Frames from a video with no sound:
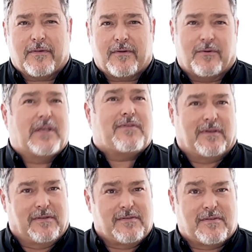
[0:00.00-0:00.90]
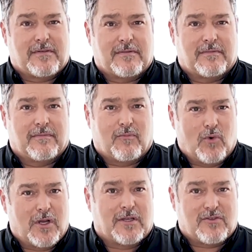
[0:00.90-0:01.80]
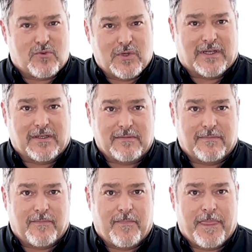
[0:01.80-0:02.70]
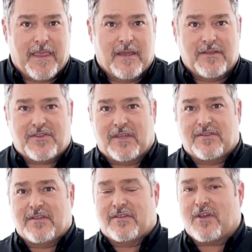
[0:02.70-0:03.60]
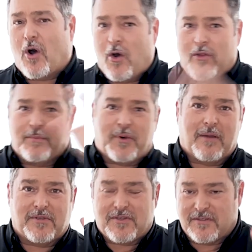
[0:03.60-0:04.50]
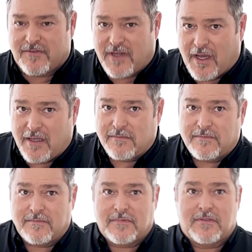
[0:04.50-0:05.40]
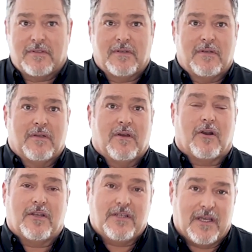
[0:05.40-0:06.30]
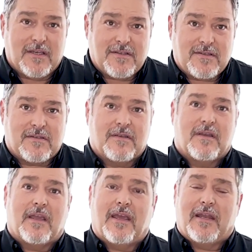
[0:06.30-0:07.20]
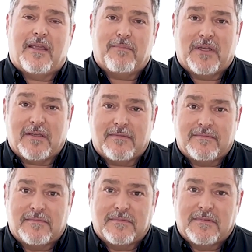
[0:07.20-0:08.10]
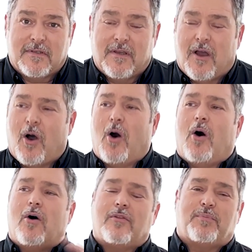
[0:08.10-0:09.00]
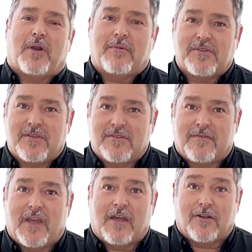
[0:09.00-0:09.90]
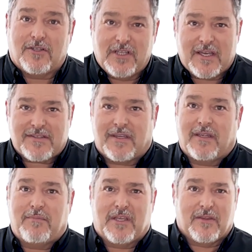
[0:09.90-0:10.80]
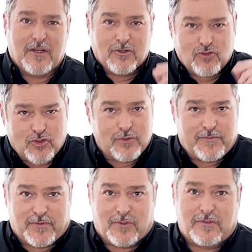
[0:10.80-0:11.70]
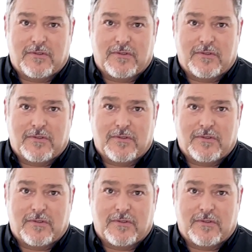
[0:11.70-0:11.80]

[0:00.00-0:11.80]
Corinthians 1:20 says this, all the promises of God are yes and amen. All the promises of God are yes and amen. They are truthful.